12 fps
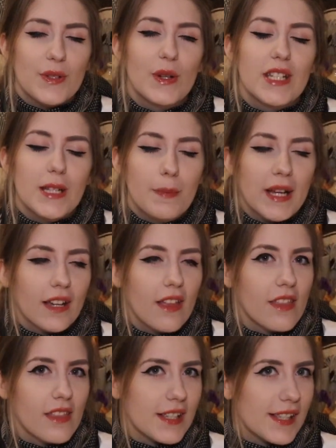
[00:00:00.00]
so I did pick
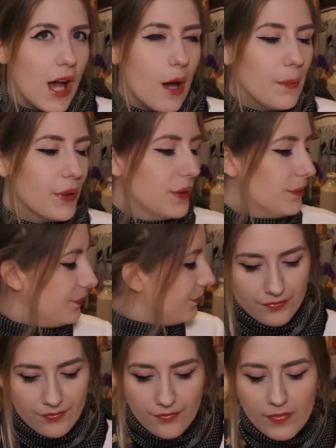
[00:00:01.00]
this up.
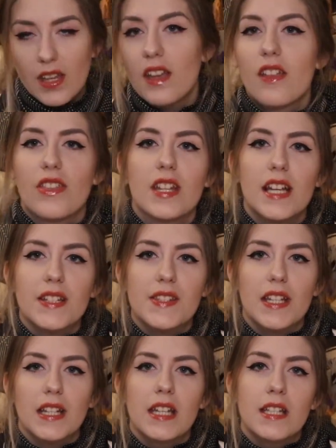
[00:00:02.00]
The next
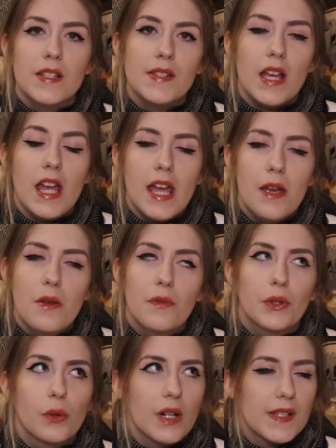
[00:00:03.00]
thing is,
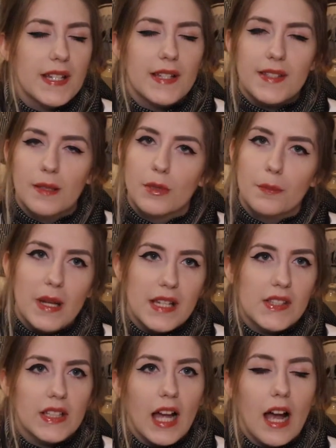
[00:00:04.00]
of course, a summer
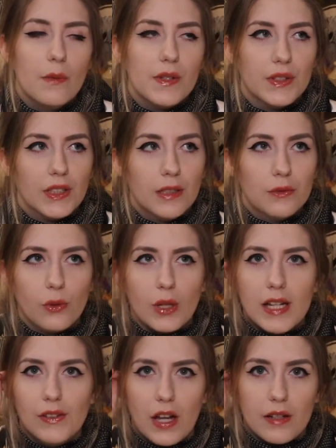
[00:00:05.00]
basic. I was looking for
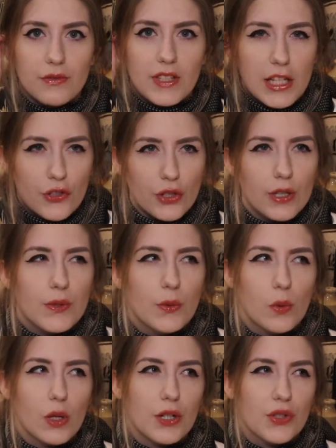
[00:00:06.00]
a lot of t-shirts
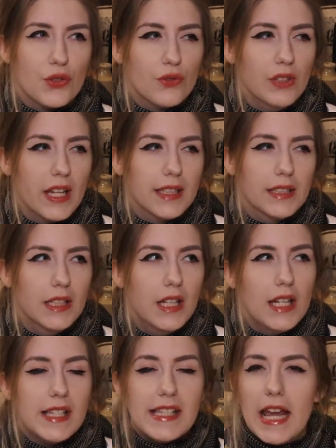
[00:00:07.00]
or like
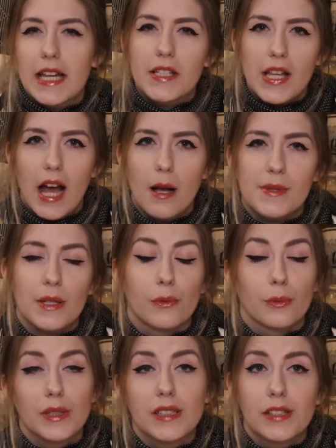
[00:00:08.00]
tank tops.
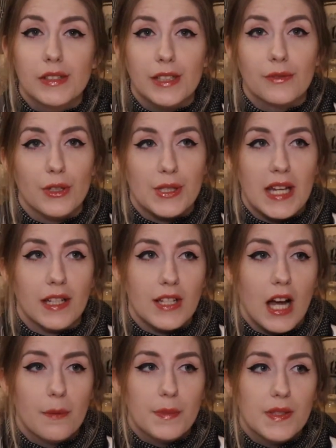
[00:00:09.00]
I'm really looking for tank
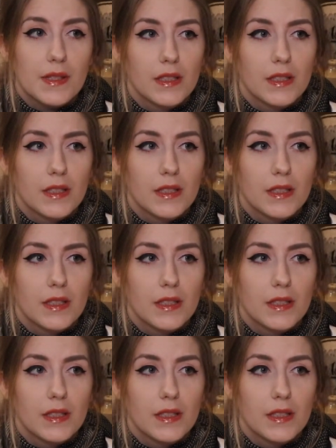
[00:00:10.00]
tops